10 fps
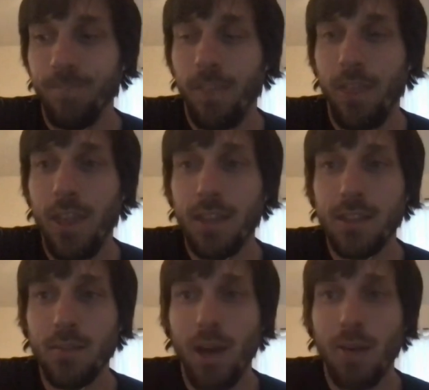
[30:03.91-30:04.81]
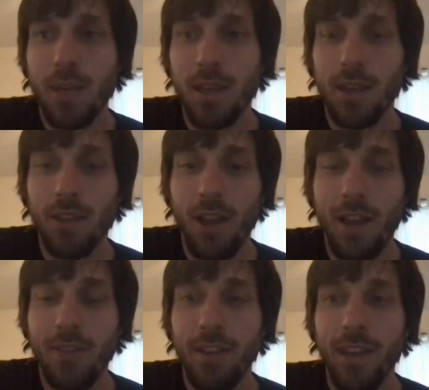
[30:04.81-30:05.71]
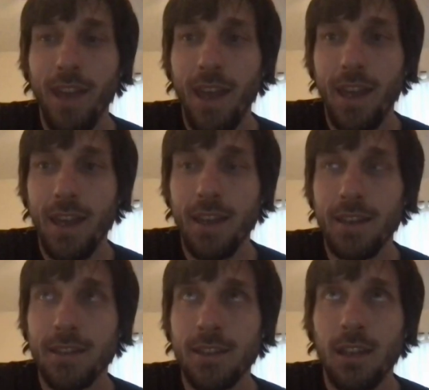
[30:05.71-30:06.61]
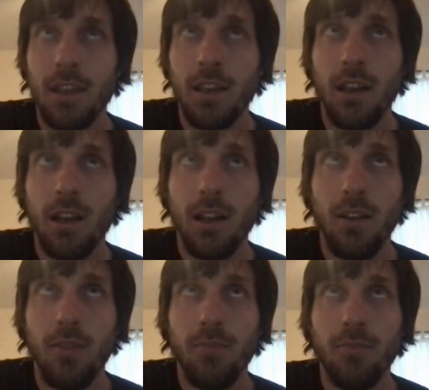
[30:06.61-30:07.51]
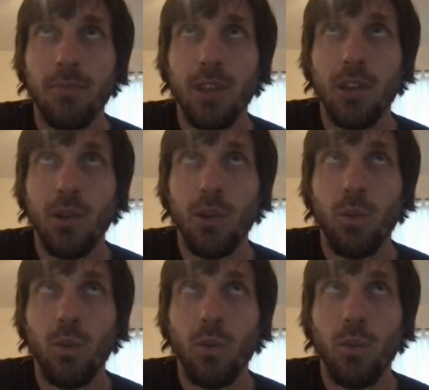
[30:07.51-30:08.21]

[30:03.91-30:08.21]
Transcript: things about being alive today is, um, you know,